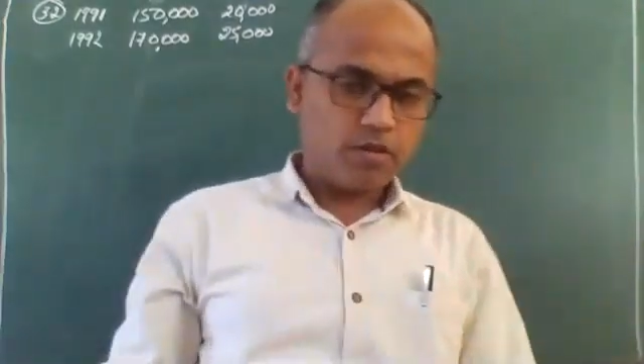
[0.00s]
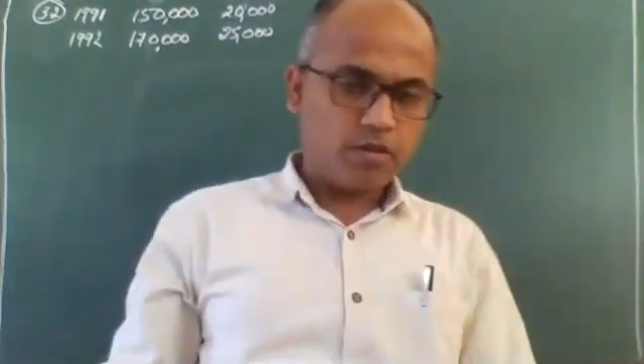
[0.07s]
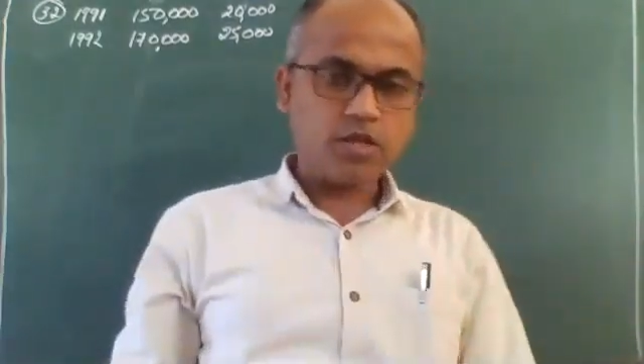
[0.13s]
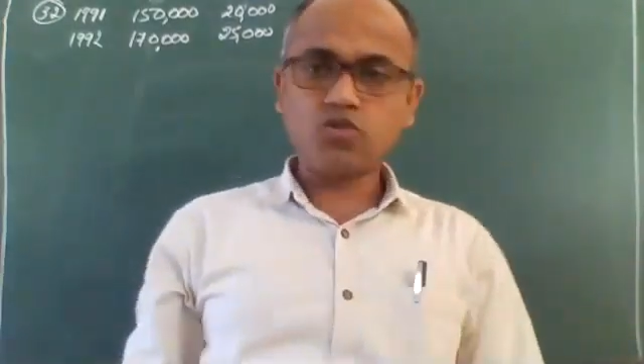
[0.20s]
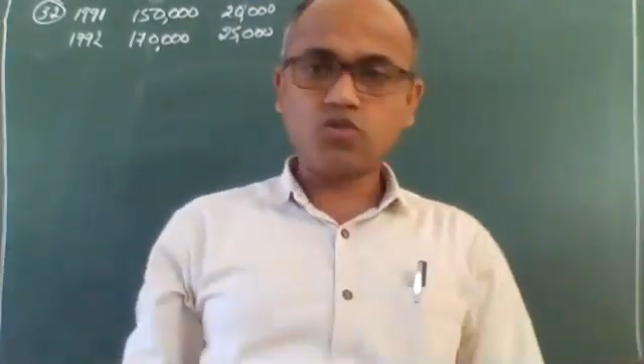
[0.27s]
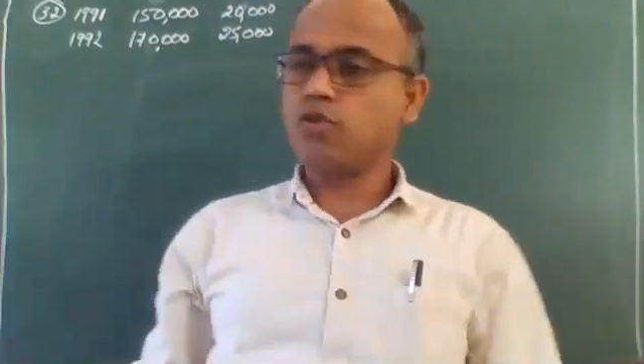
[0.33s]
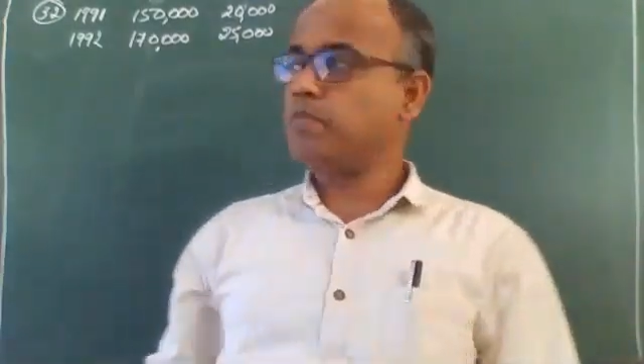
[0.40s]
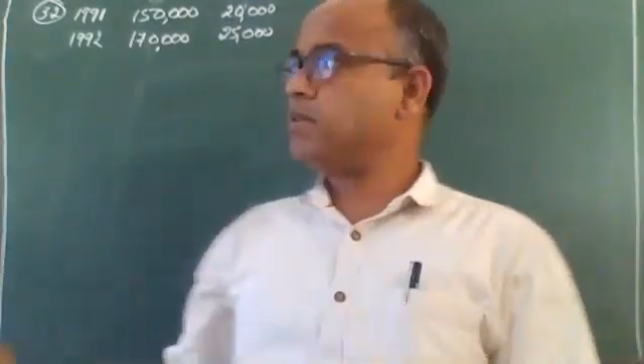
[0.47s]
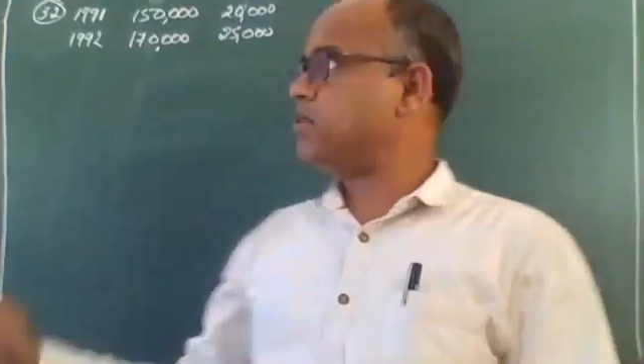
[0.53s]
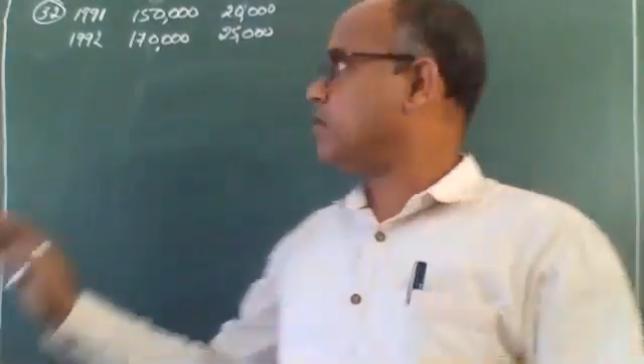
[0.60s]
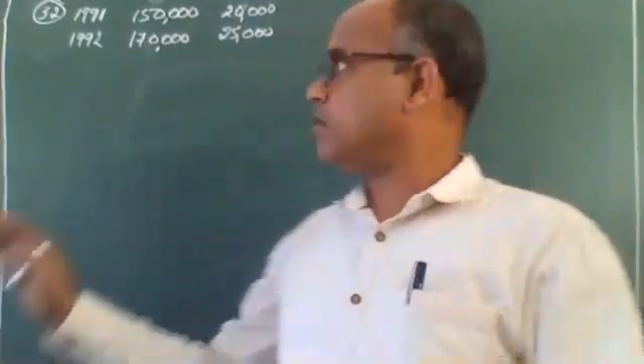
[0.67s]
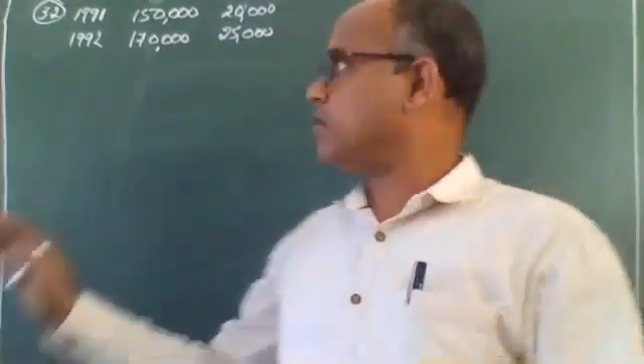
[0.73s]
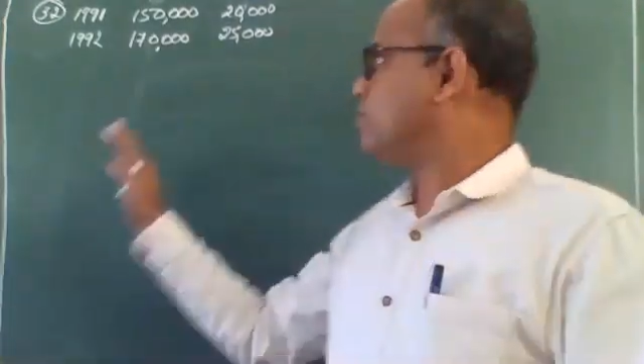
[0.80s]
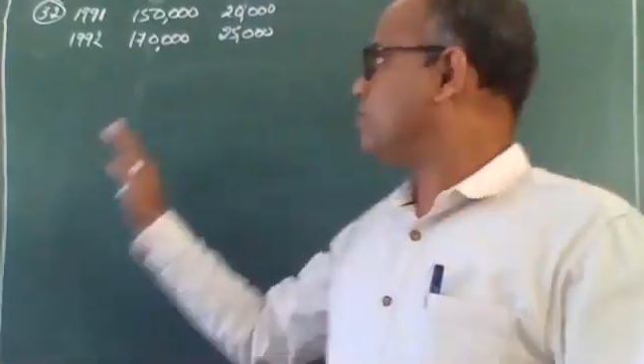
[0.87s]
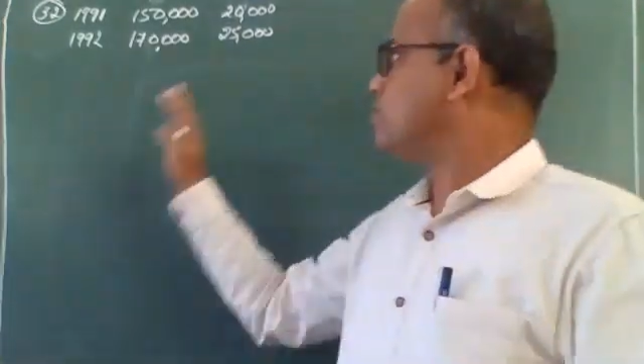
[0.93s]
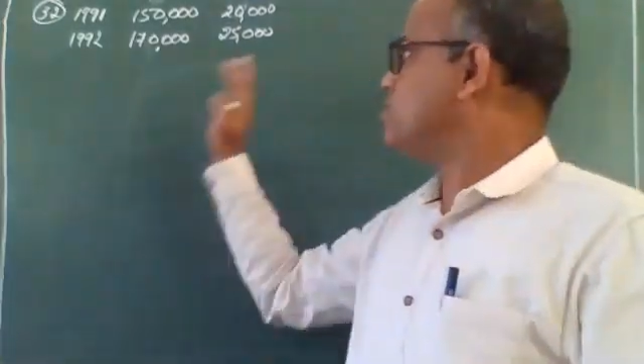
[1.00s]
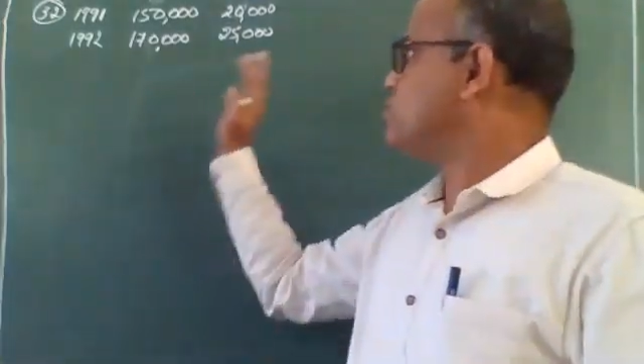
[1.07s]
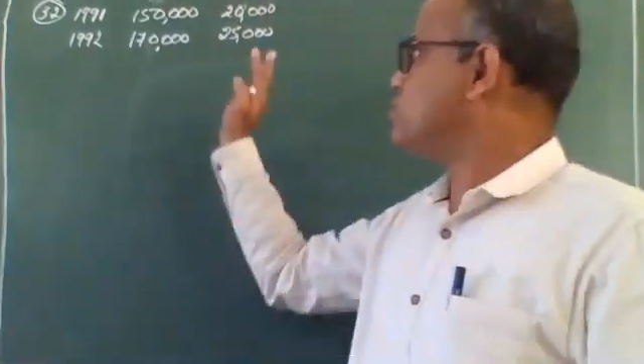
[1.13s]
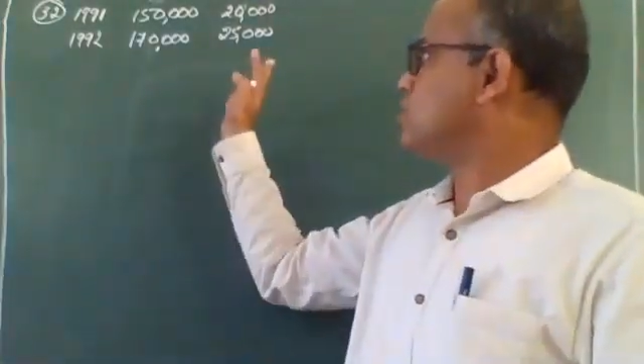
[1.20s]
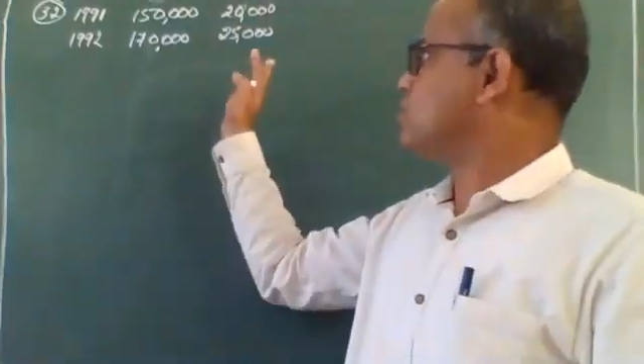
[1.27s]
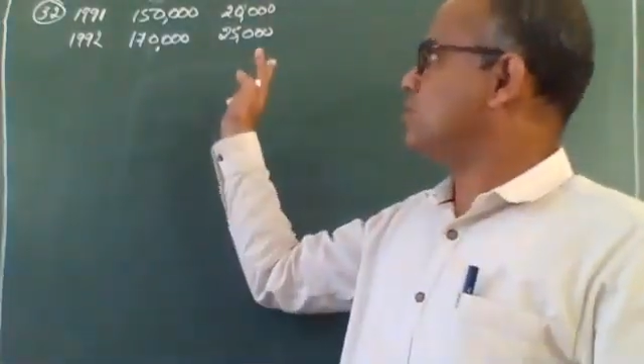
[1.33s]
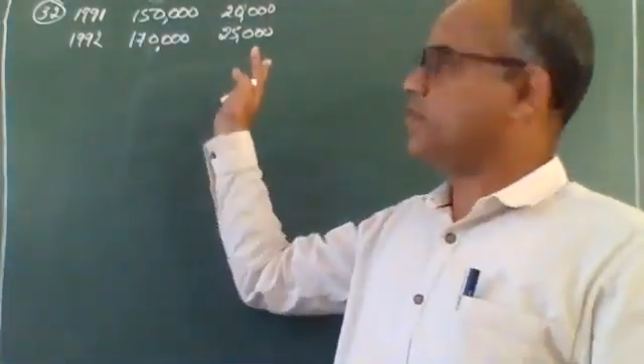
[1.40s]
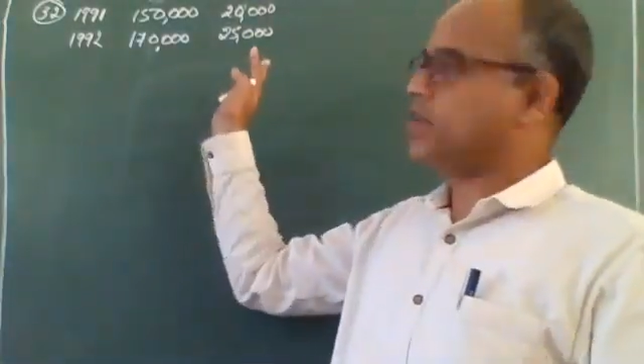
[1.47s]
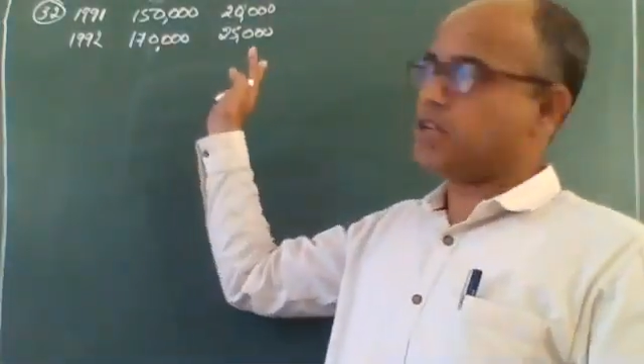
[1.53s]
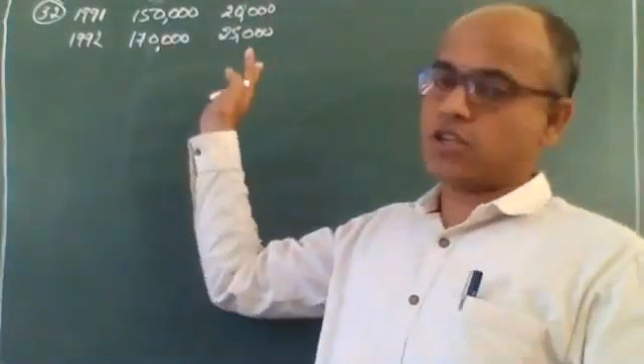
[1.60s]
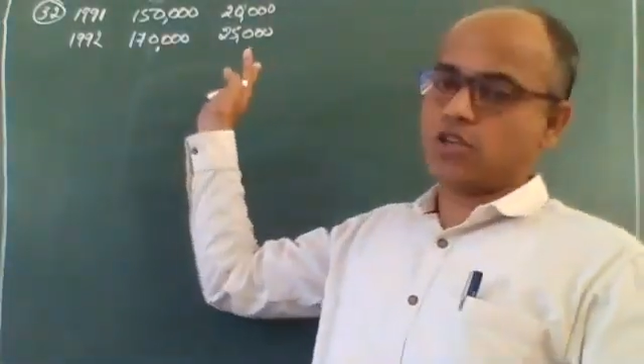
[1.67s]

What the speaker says: This would be the information given